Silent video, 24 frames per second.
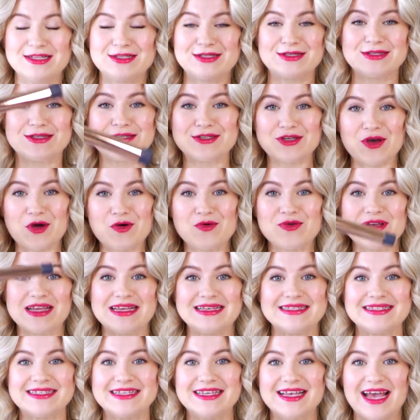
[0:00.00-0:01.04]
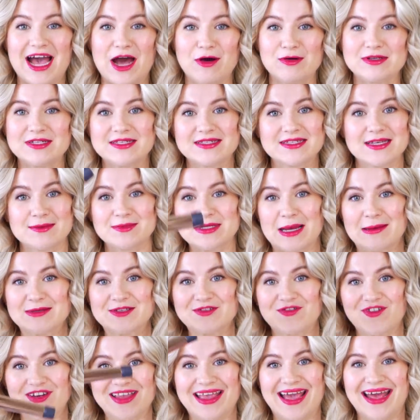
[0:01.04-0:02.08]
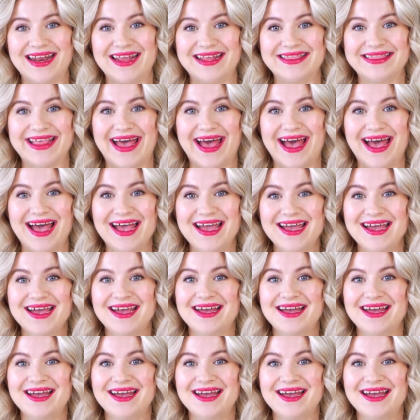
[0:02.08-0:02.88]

and so easy. I was sometimes forgetting that